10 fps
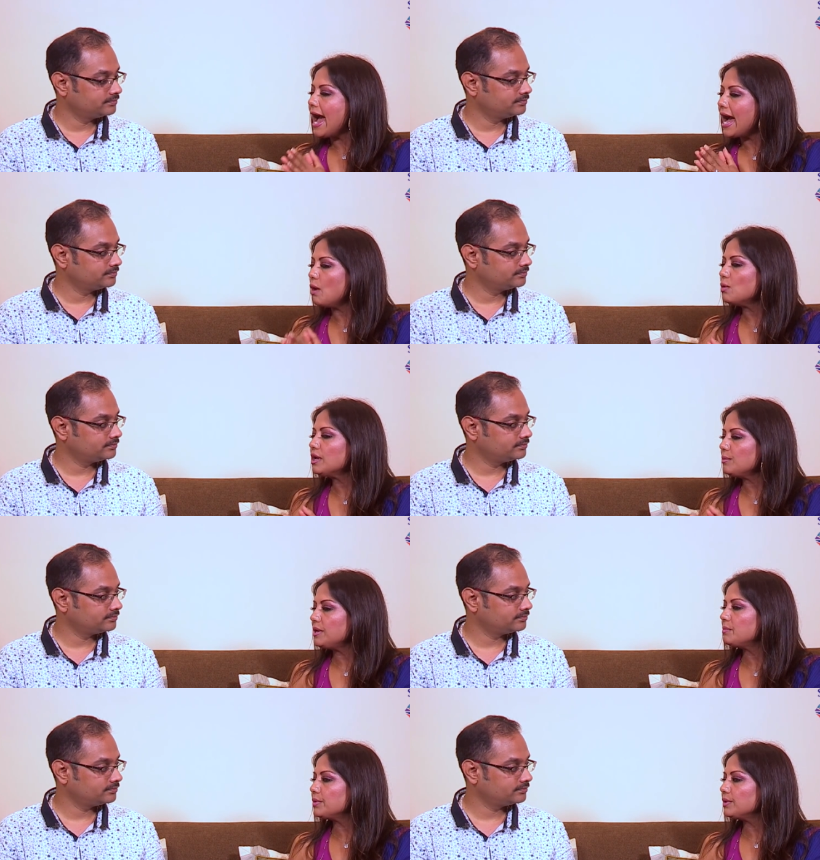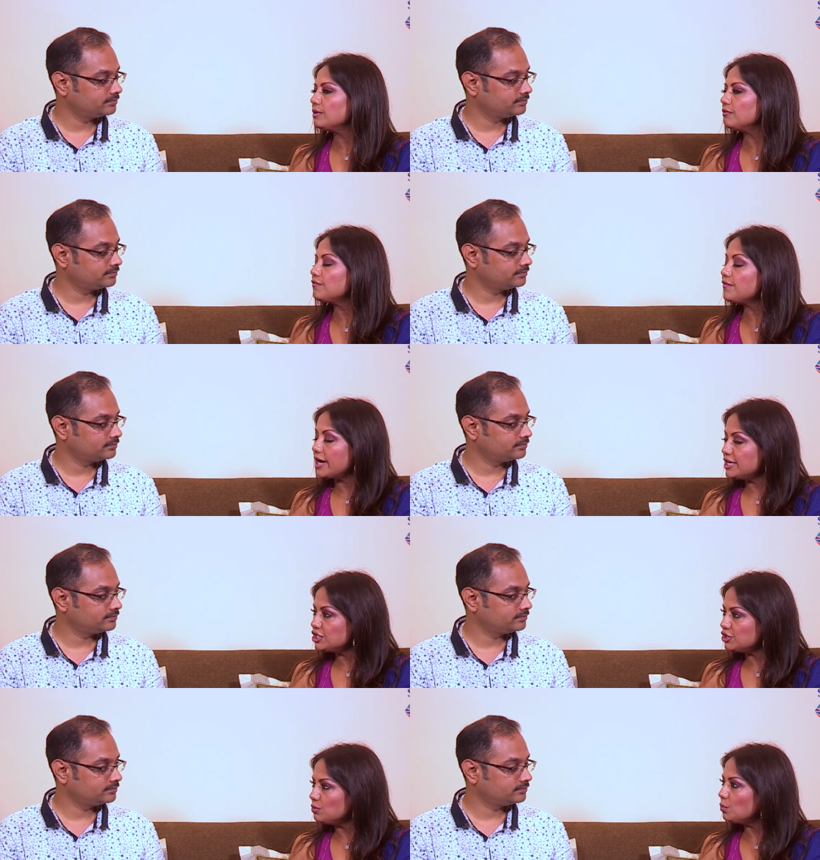Speaker 1: How can people find
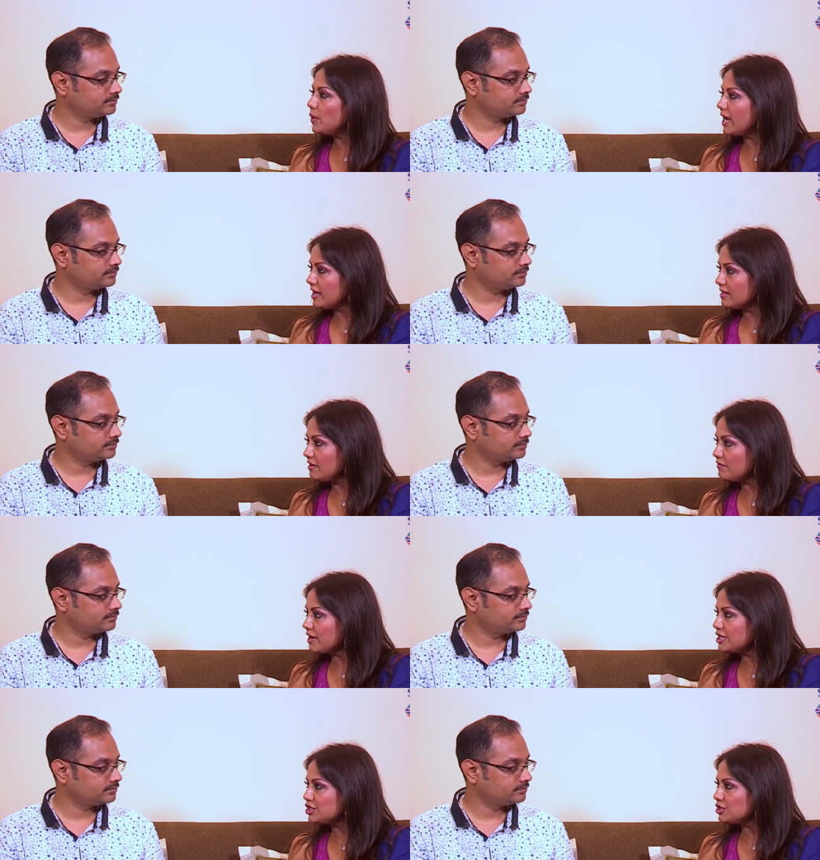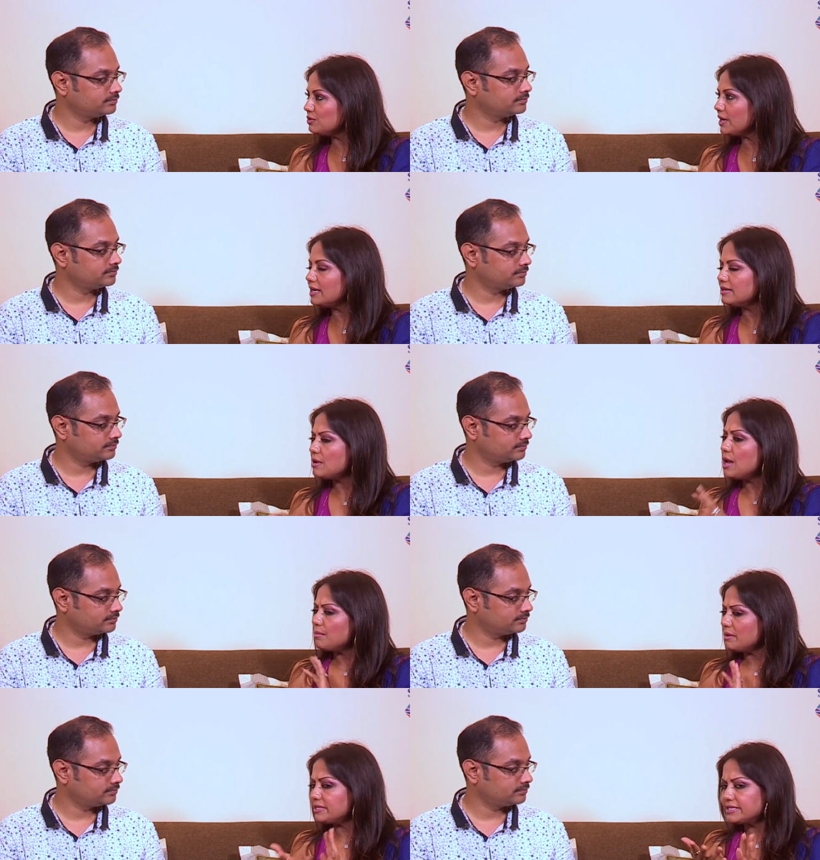you? Where can they find you? And
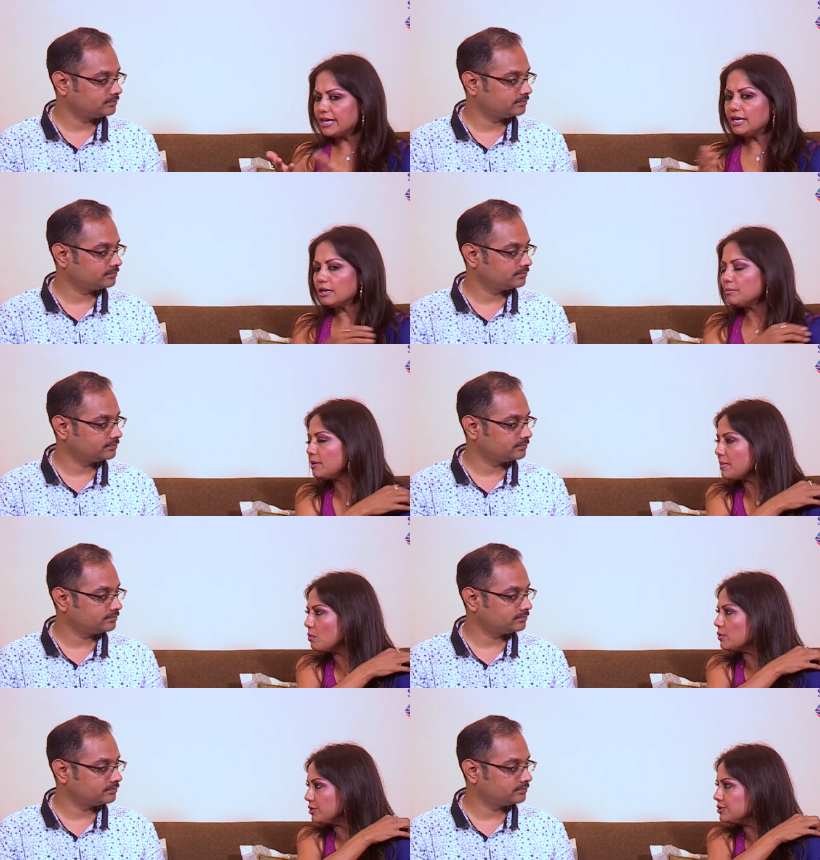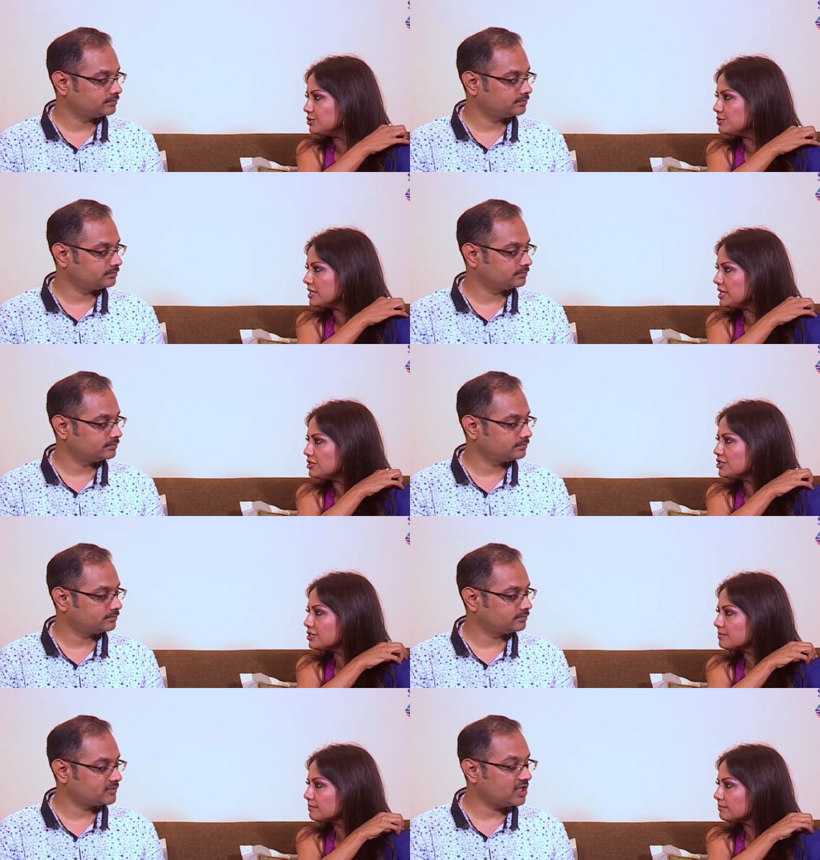maybe say a little bit about what you do teach.
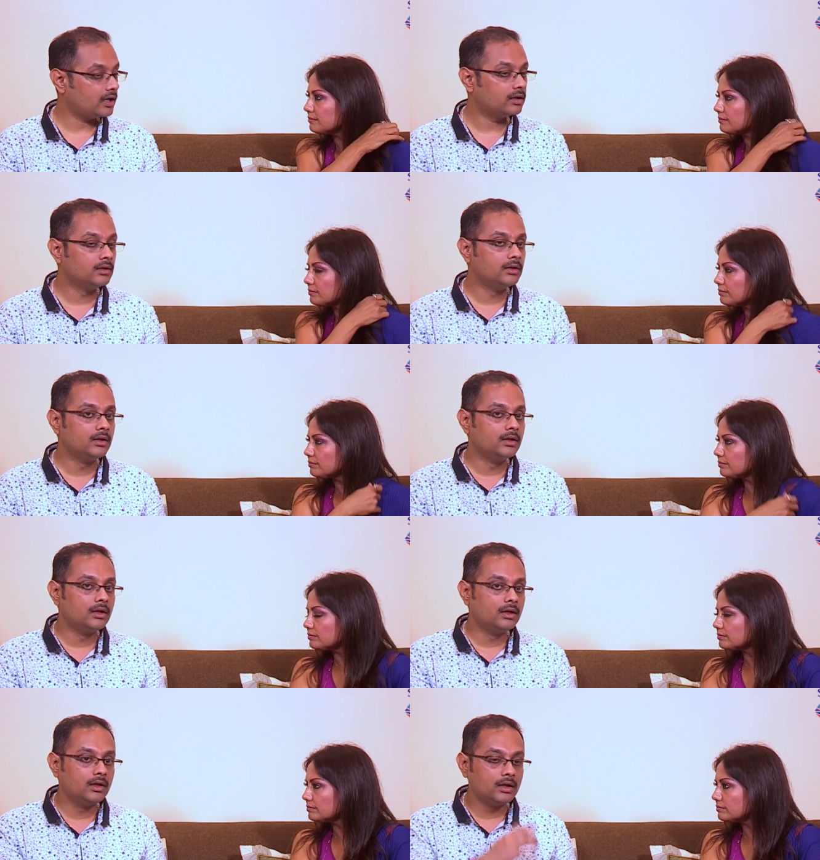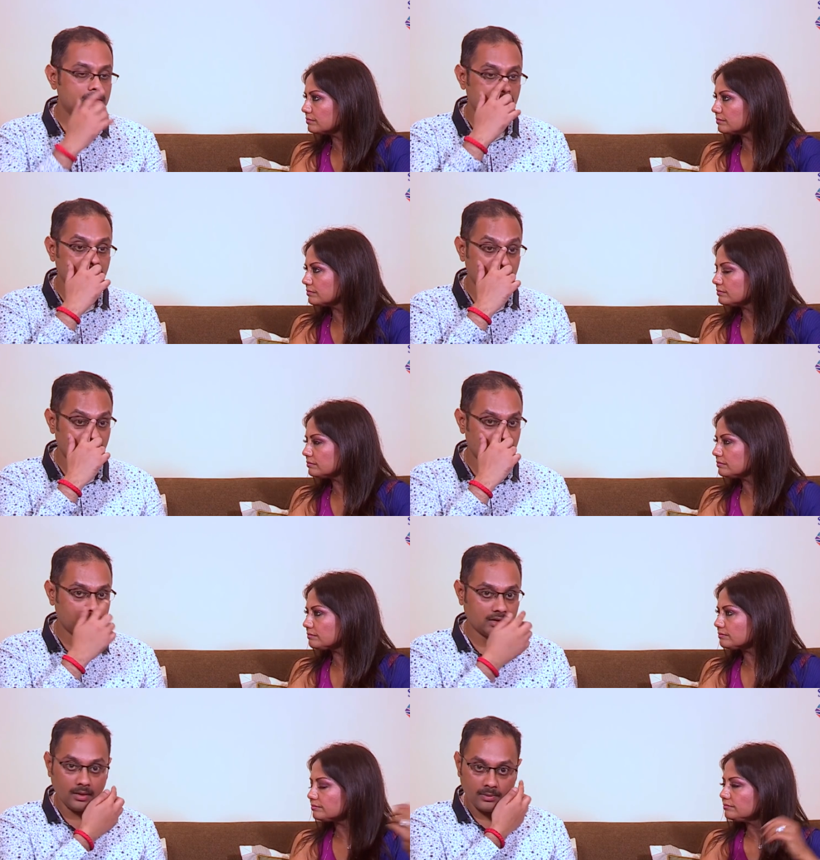
Speaker 2: Yeah. So uh,
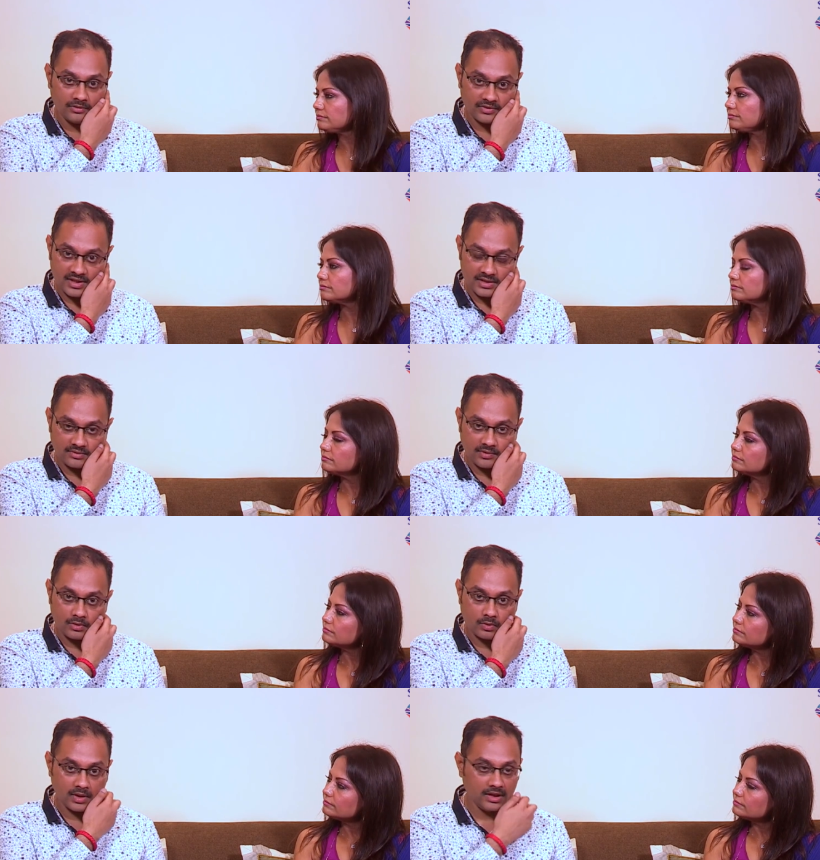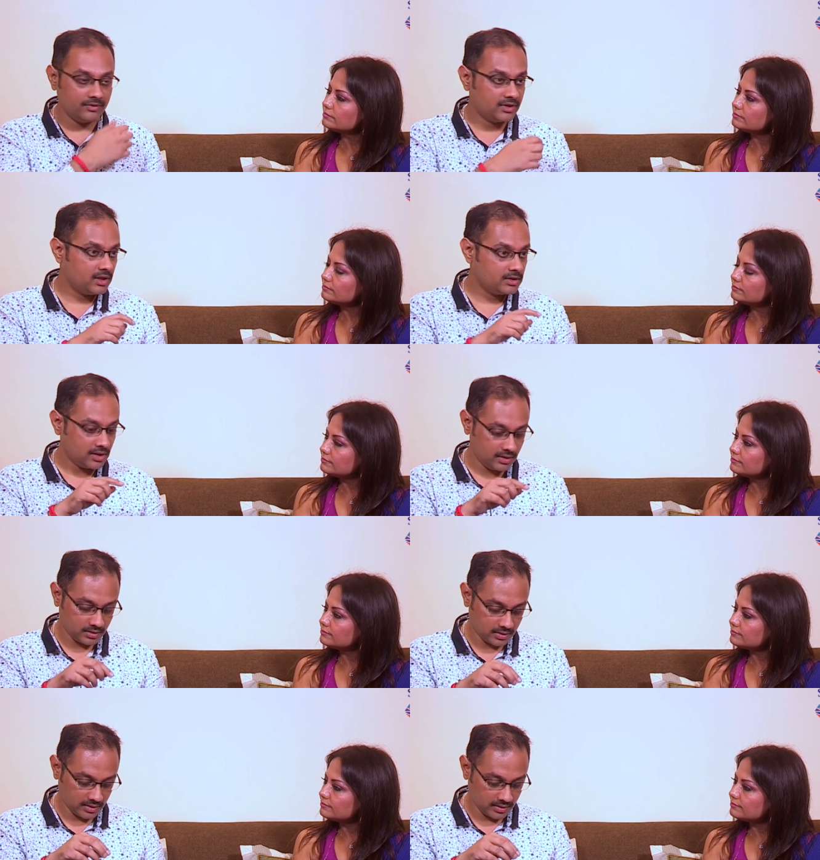the couple of things that we're doing, we're teaching
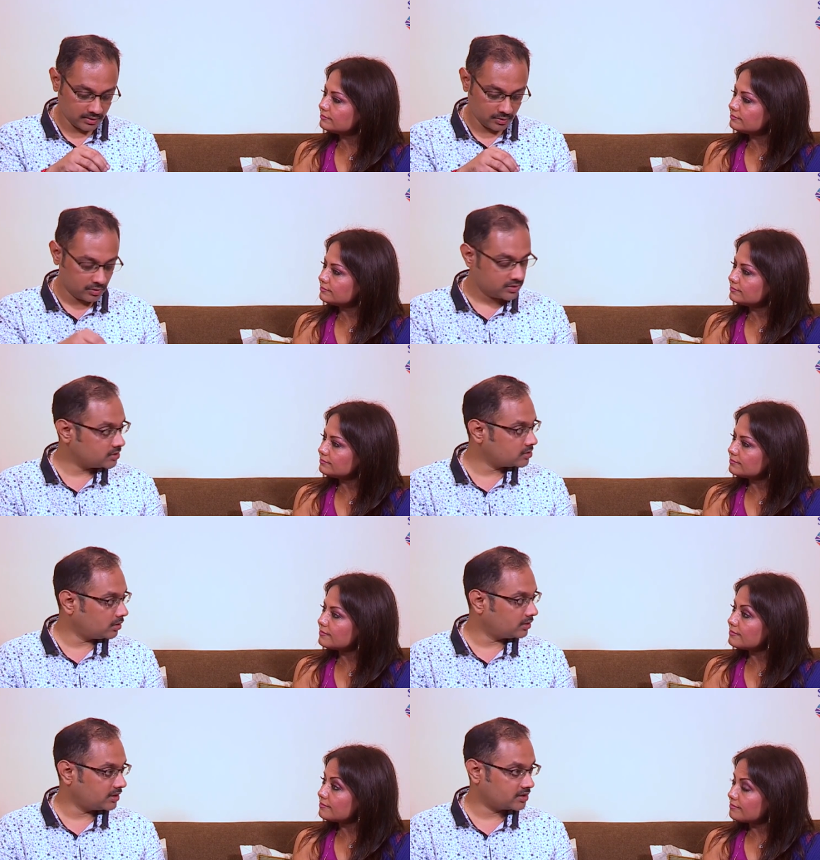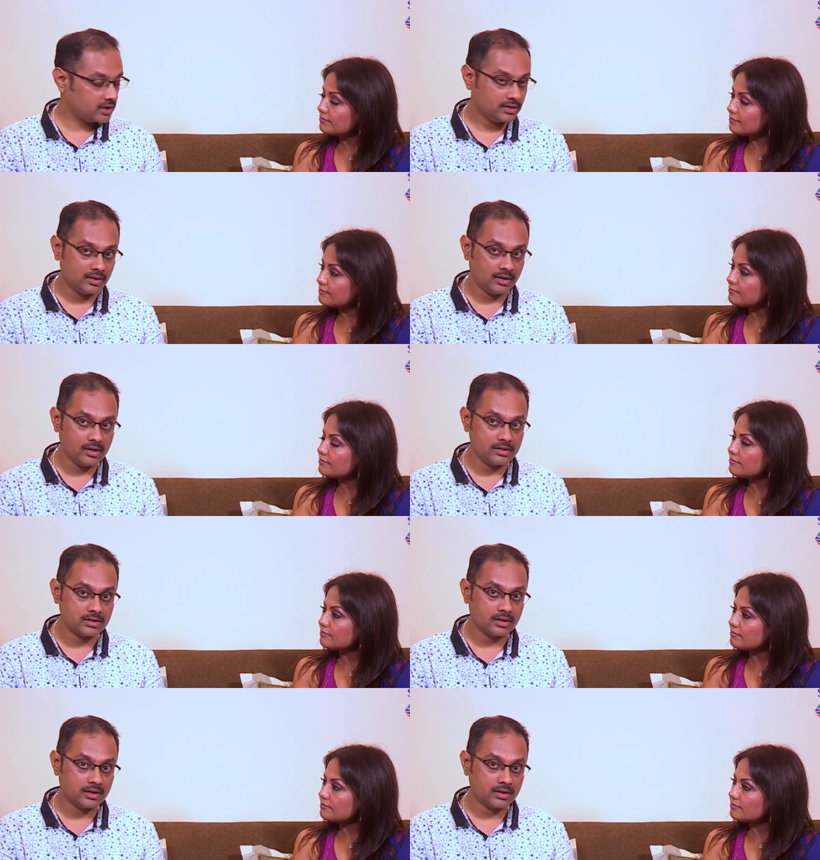uh, courses on nakshatras,